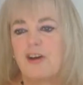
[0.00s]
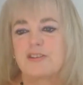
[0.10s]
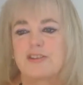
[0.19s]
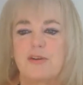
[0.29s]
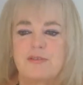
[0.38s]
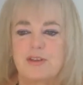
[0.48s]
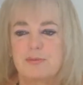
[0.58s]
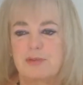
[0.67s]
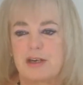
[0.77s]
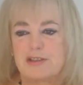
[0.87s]
Don't
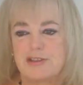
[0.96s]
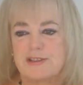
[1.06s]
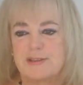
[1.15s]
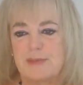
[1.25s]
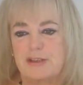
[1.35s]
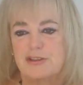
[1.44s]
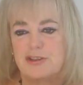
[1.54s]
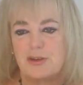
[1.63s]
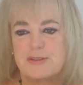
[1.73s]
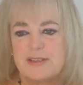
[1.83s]
feel pressured to make
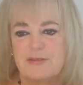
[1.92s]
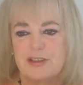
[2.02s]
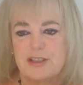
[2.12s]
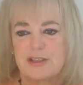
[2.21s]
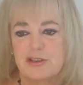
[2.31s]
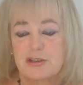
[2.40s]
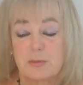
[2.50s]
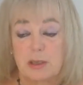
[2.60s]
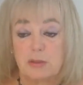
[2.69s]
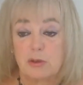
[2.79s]
shows every day just
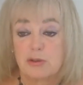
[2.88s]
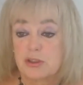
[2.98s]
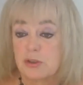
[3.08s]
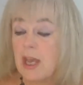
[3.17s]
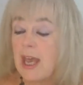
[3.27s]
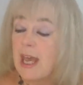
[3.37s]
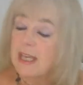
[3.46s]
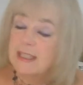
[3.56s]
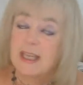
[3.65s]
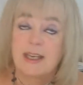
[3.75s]
when you want to.
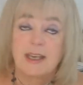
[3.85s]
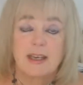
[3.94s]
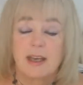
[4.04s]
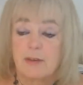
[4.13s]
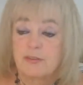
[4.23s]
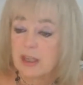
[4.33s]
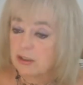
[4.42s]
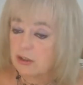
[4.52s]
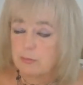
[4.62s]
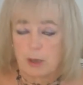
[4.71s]
Yeah,
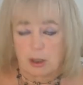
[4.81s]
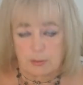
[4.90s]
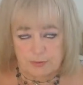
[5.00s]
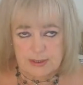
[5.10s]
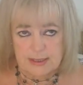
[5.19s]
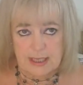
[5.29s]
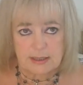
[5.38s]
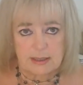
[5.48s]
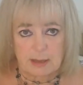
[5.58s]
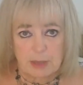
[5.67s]
thank you, Bob, for
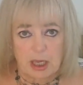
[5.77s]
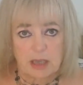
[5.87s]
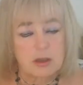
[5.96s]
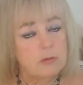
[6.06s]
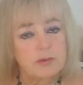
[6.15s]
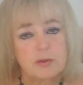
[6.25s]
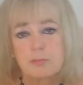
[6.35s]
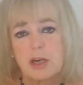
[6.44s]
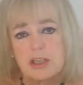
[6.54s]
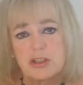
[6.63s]
saying that. But I don't feel
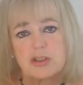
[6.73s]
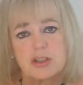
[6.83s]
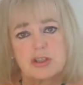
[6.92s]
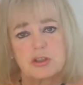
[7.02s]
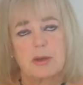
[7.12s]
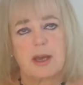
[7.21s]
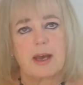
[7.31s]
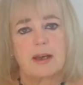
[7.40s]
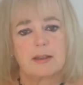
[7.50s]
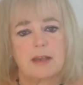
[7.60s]
pressured to do it.
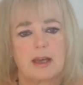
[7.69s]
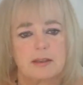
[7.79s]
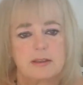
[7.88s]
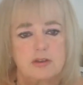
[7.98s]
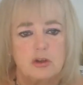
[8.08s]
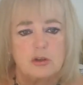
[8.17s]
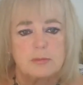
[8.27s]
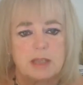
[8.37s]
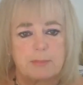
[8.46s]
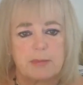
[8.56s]
I
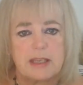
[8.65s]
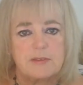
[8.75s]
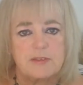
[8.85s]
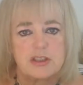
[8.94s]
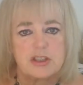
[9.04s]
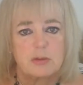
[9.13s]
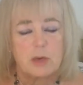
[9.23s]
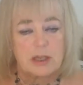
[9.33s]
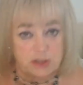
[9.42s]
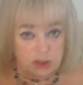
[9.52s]
normally make a video
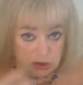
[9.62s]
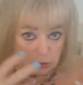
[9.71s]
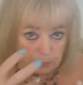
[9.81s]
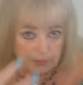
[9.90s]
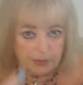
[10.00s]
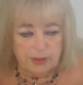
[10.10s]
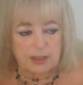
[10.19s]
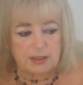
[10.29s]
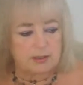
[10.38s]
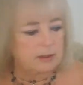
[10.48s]
when
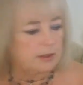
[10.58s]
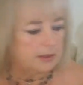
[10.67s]
something,